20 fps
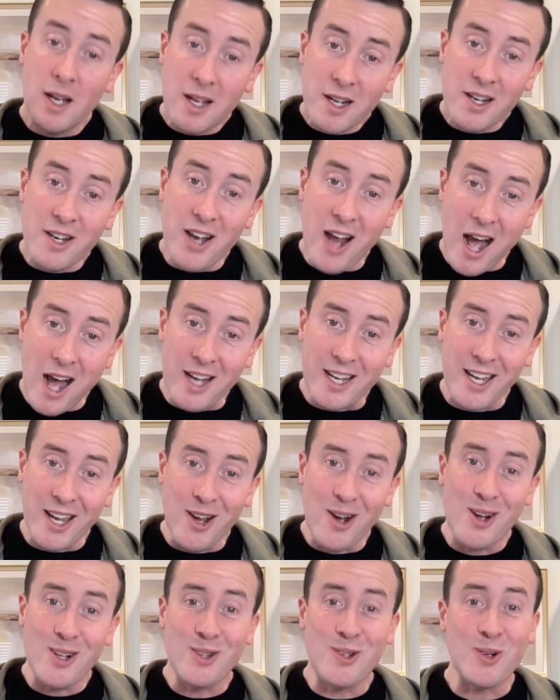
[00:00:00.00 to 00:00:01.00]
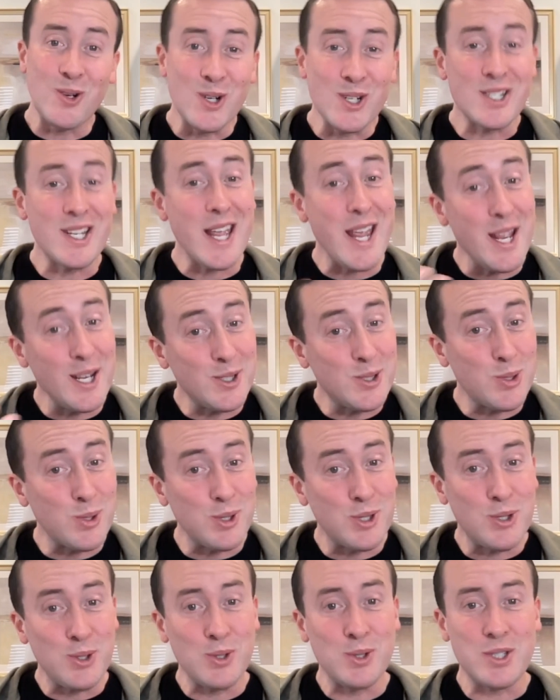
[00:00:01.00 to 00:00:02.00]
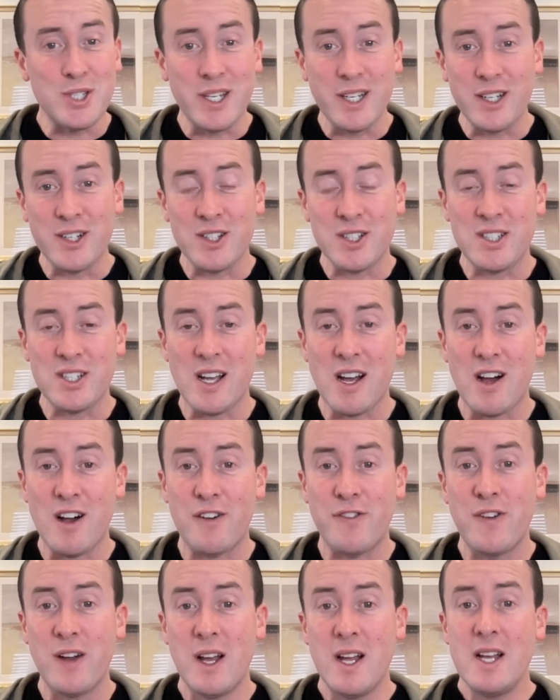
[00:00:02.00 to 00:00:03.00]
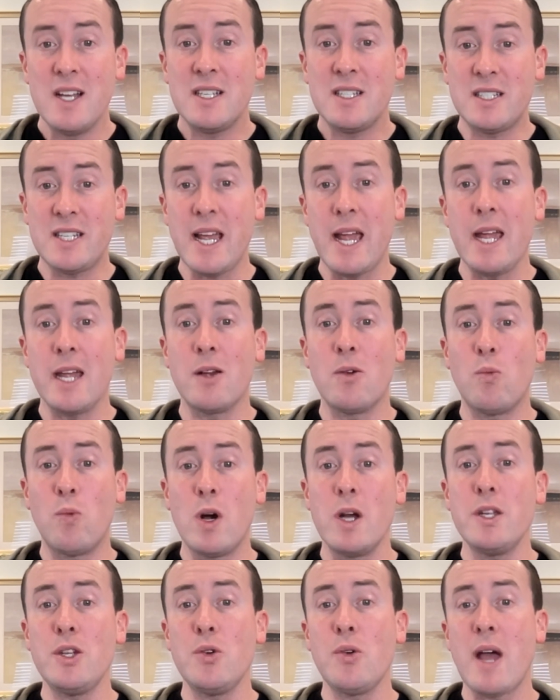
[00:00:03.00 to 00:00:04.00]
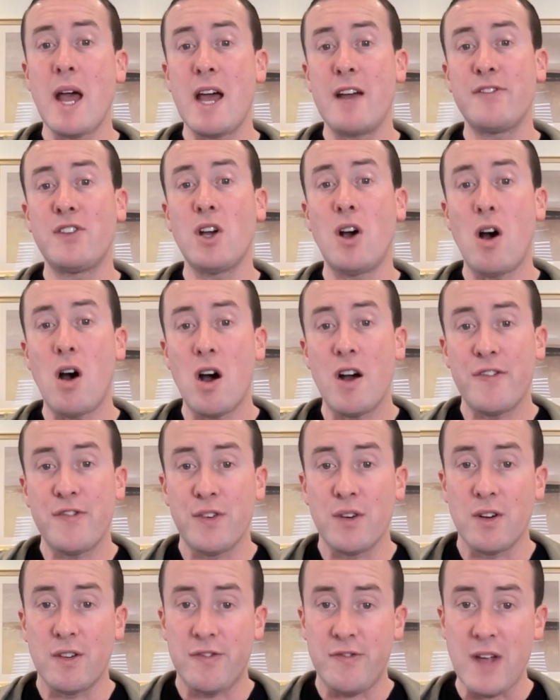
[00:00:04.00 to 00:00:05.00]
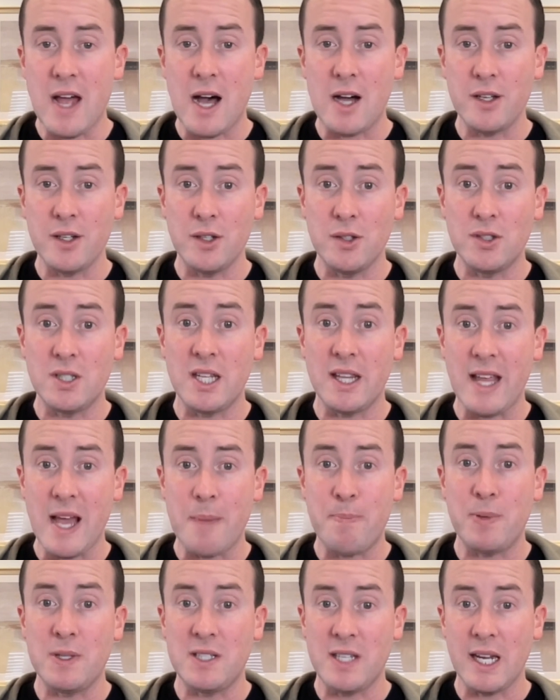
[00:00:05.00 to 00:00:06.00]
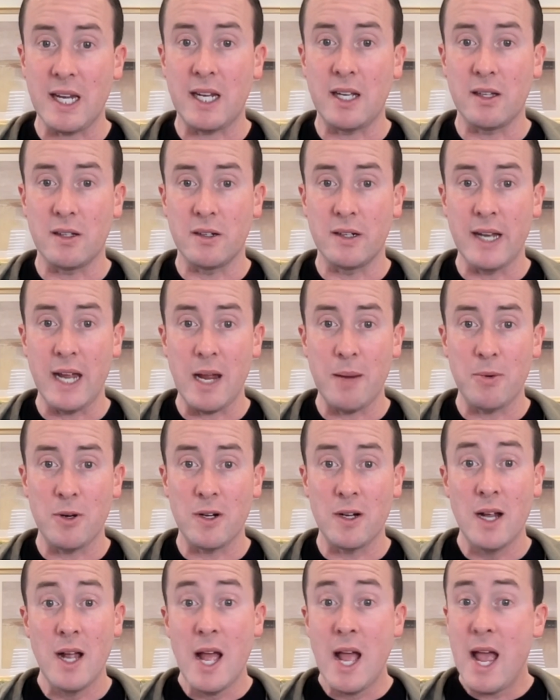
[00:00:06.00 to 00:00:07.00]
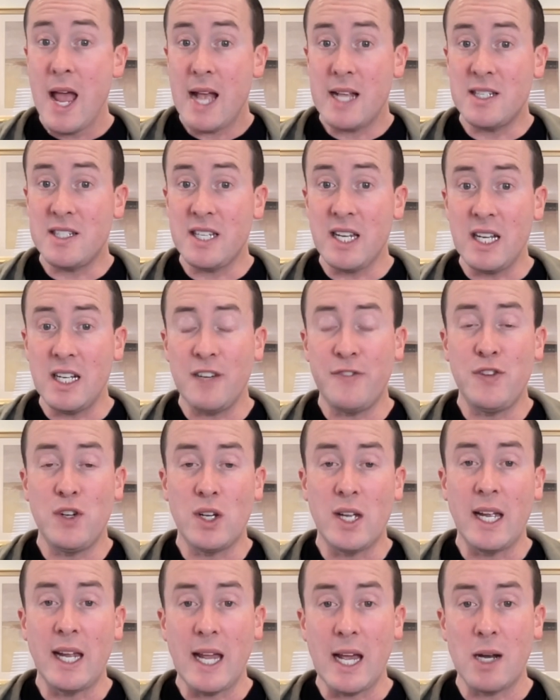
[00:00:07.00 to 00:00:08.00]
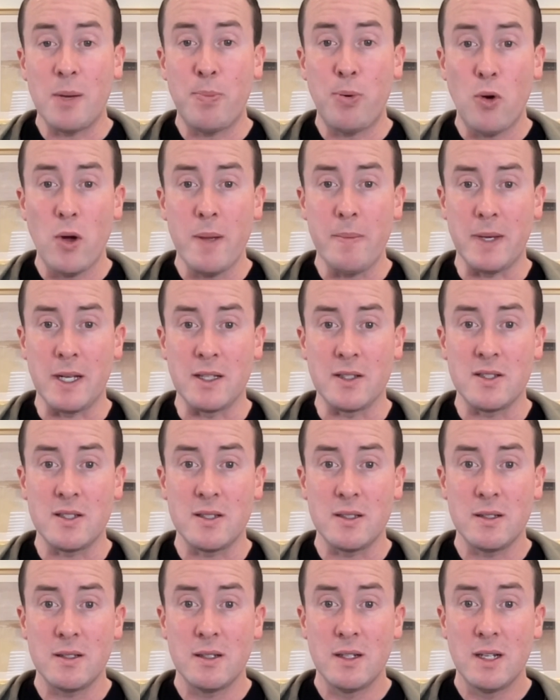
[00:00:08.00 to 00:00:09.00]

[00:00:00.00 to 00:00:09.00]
knocking on doors, introducing yourself, saying what you have to offer of value to that particular neighbor, and seeing if you can get appointments.